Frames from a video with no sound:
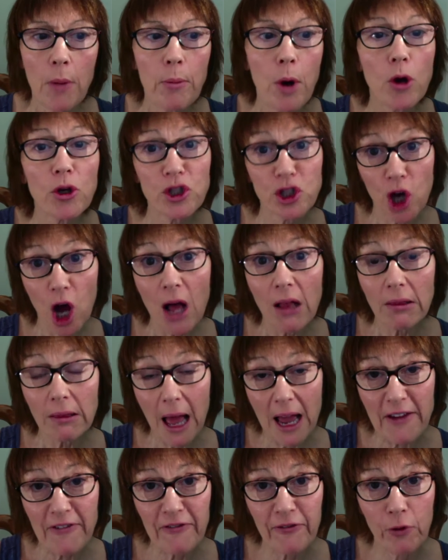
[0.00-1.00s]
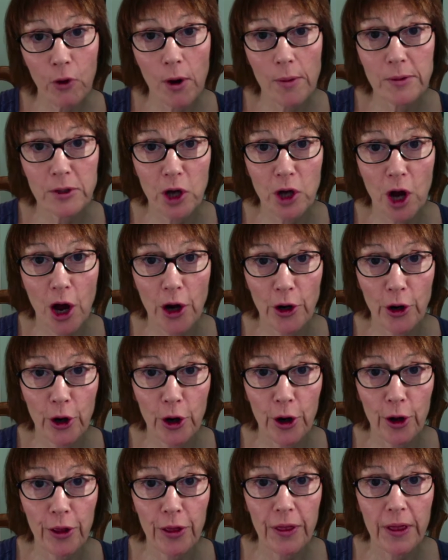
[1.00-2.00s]
Most all life forms on
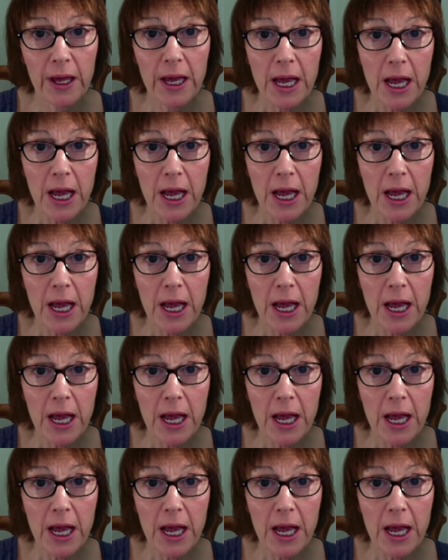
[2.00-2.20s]
Earth